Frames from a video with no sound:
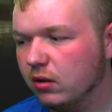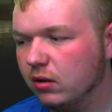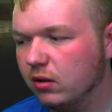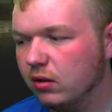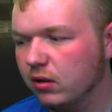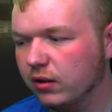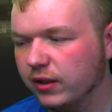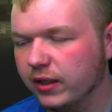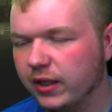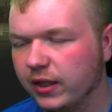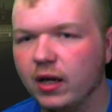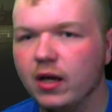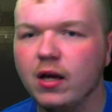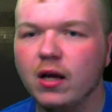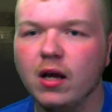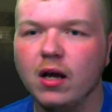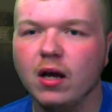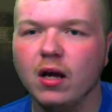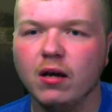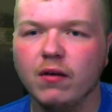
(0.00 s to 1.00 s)
Okay.
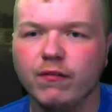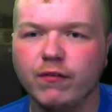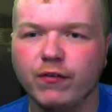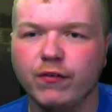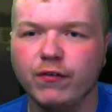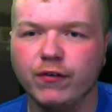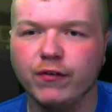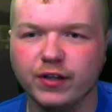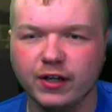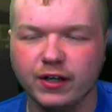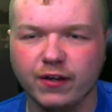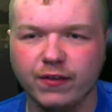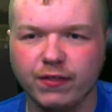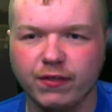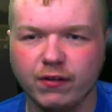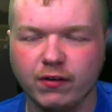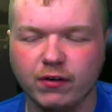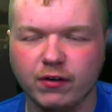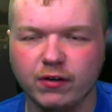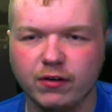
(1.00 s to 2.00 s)
For a second, I
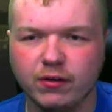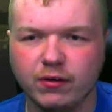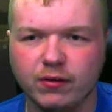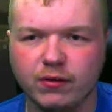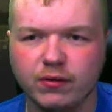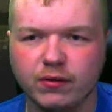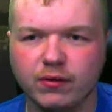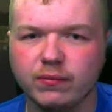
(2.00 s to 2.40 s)
thought I heard